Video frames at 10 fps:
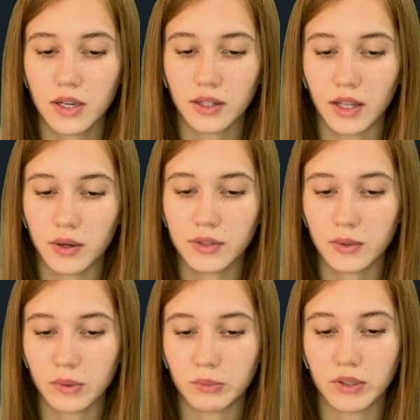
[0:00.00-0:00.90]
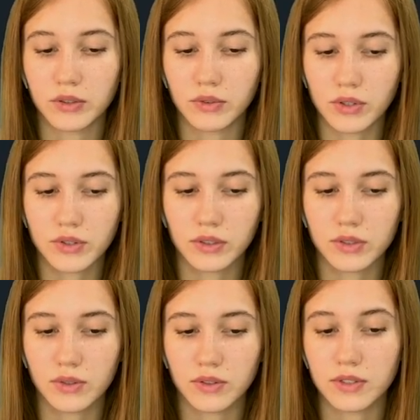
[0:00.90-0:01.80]
Now there will be a reversal to
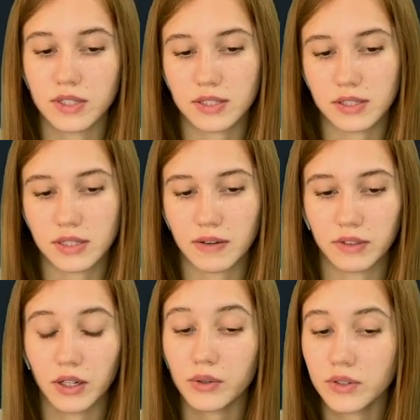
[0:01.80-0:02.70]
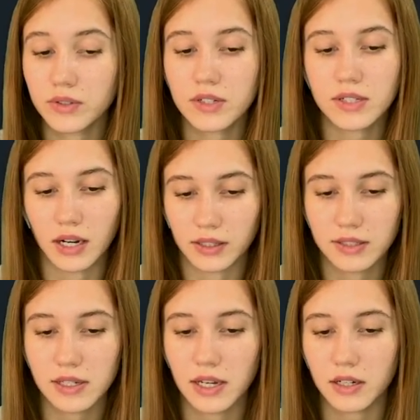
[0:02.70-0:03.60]
the resistance level. According to the second
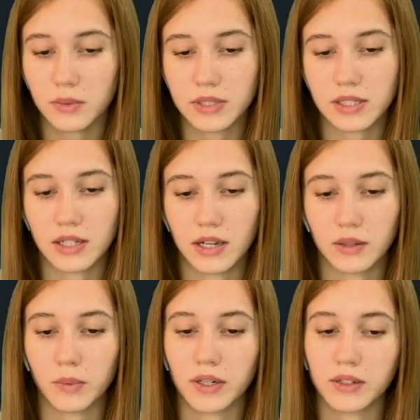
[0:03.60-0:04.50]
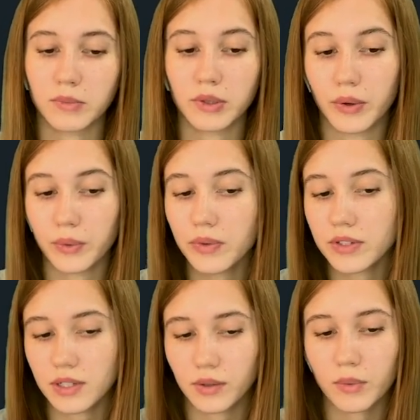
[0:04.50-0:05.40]
indicator, we see that we are below the
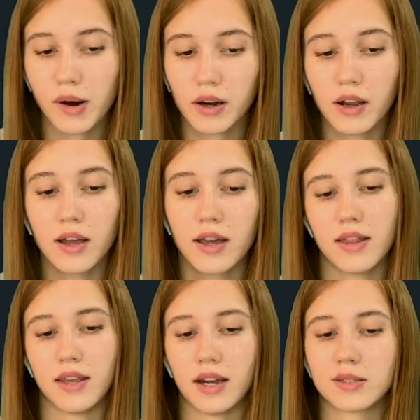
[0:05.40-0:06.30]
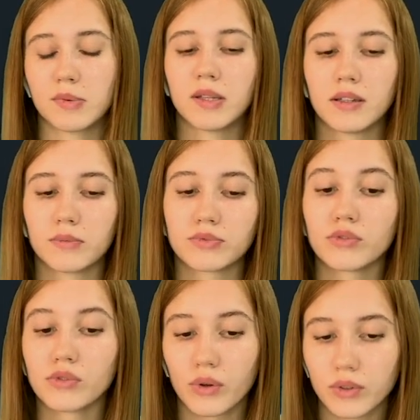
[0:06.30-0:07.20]
zero mark. There has been a
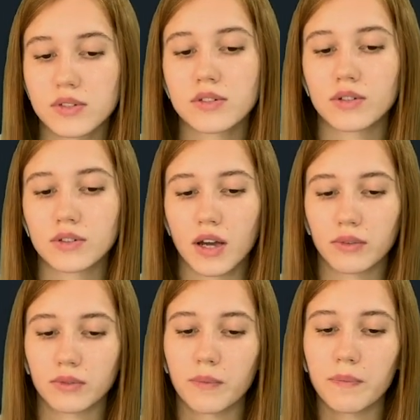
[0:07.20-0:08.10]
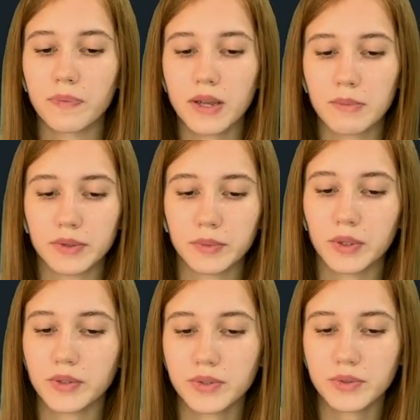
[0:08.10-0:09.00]
prolonged drawdown. But we
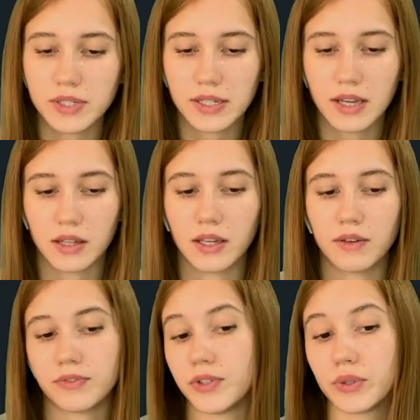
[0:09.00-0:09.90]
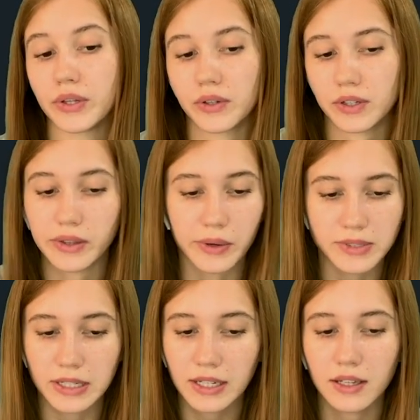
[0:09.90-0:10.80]
also see that if you look
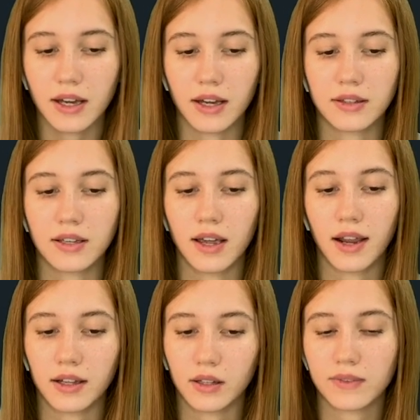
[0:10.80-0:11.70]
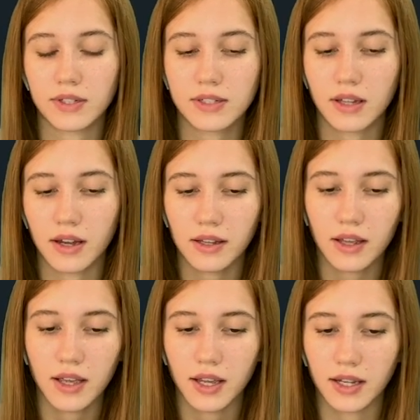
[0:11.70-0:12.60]
closely at the angle of this line,
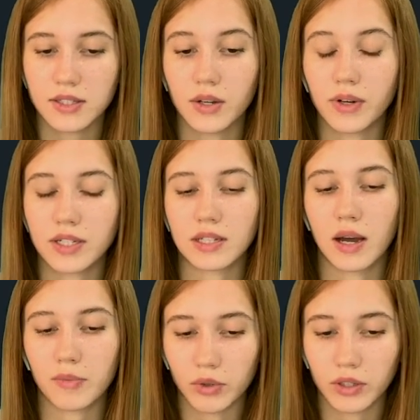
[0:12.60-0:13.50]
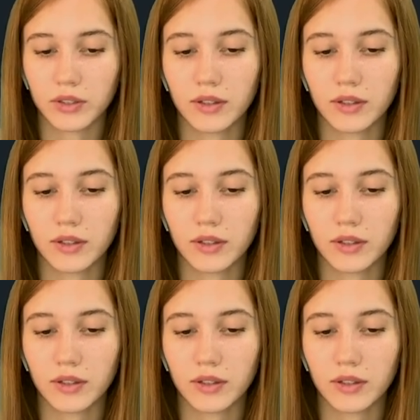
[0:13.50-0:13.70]
it directed upward.